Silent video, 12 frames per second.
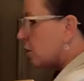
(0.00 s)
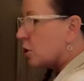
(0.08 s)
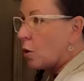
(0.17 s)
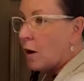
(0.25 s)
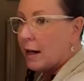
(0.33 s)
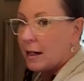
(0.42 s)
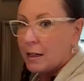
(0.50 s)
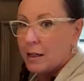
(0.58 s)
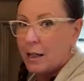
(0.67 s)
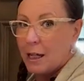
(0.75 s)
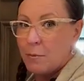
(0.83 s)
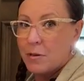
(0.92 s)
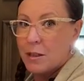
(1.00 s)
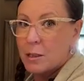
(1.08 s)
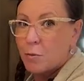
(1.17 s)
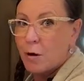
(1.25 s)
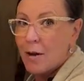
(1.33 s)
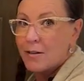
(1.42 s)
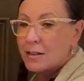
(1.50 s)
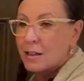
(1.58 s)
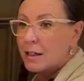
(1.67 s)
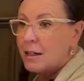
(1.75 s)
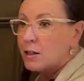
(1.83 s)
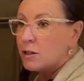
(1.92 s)
so I can keep this
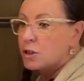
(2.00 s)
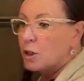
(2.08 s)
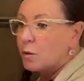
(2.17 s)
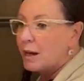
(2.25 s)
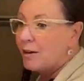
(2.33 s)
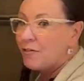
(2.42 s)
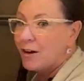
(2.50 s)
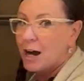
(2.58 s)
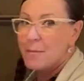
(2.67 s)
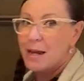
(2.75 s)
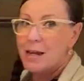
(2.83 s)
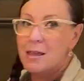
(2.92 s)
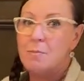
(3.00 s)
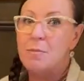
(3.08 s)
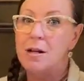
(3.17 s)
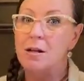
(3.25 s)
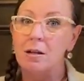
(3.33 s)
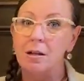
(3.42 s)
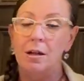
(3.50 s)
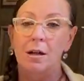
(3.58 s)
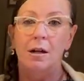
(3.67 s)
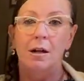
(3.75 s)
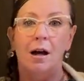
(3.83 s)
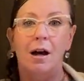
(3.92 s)
privacy here. So if I'm in the middle
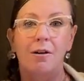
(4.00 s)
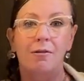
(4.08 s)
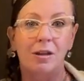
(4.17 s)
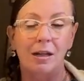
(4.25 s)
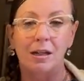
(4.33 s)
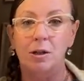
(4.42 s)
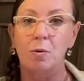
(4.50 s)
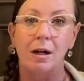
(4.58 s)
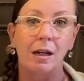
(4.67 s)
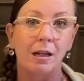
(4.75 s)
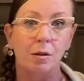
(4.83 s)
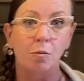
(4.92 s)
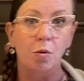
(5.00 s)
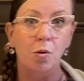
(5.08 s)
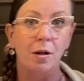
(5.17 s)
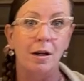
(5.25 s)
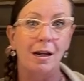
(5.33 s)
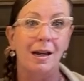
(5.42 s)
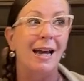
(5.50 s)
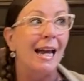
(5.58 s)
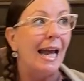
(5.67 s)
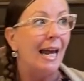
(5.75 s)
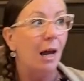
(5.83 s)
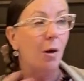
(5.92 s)
of getting ready in the morning
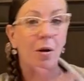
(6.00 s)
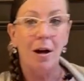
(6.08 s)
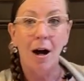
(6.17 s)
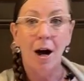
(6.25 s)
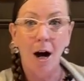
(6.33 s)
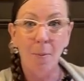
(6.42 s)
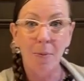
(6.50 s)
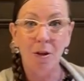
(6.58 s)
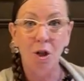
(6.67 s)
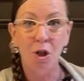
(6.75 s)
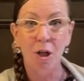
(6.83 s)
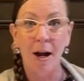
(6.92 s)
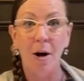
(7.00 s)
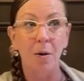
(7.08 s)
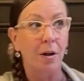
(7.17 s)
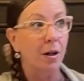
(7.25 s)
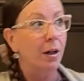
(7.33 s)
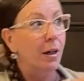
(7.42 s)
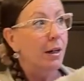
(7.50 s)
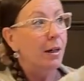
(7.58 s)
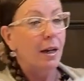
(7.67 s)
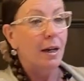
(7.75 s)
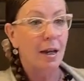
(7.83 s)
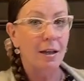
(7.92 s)
and I want to hop in the shower
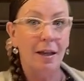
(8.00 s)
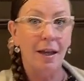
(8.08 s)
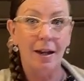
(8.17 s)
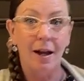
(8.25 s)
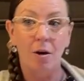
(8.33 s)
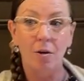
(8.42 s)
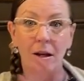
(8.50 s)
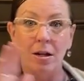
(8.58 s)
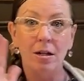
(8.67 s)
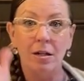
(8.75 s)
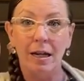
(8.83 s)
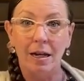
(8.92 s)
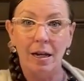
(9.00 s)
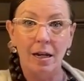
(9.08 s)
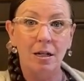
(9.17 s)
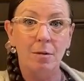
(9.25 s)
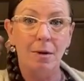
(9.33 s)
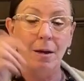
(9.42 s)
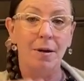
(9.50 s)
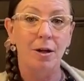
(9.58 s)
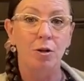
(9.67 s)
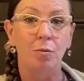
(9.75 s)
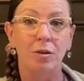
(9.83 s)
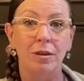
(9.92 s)
and get out and get into my
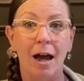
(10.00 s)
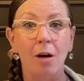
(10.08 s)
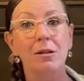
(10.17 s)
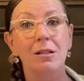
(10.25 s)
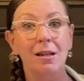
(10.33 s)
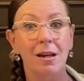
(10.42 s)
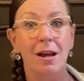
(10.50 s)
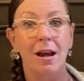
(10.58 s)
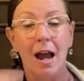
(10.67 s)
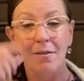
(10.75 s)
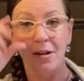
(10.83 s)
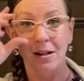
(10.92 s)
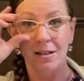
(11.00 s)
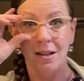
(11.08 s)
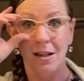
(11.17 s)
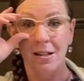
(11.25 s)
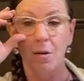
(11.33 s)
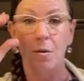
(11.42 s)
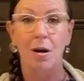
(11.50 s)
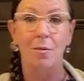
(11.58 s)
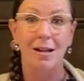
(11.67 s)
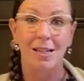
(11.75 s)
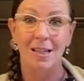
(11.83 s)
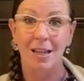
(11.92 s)
bedroom without seeing having to see someone in
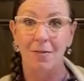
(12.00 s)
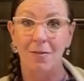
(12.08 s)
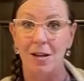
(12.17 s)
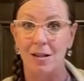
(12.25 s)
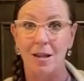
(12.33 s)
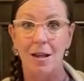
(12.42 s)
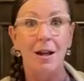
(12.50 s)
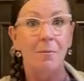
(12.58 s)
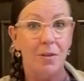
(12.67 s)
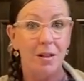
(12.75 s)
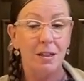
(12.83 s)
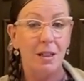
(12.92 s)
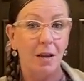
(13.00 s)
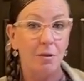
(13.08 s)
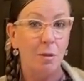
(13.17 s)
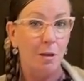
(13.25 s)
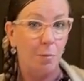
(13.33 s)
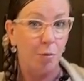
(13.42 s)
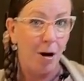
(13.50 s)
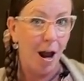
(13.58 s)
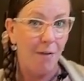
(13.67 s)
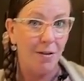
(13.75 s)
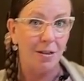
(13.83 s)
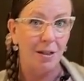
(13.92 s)
my skivvies, this gives me the
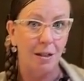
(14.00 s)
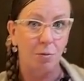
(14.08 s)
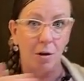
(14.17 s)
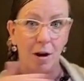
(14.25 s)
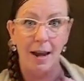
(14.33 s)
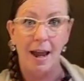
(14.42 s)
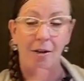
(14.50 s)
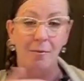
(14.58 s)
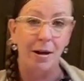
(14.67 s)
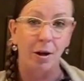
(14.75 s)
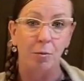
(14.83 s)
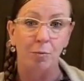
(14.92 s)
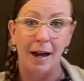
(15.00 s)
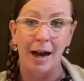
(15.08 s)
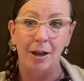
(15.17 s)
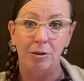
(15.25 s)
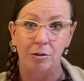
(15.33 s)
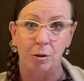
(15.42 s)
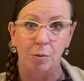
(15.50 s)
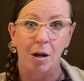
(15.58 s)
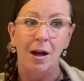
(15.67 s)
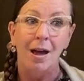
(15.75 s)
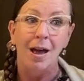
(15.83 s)
privacy where I have my own bathroom.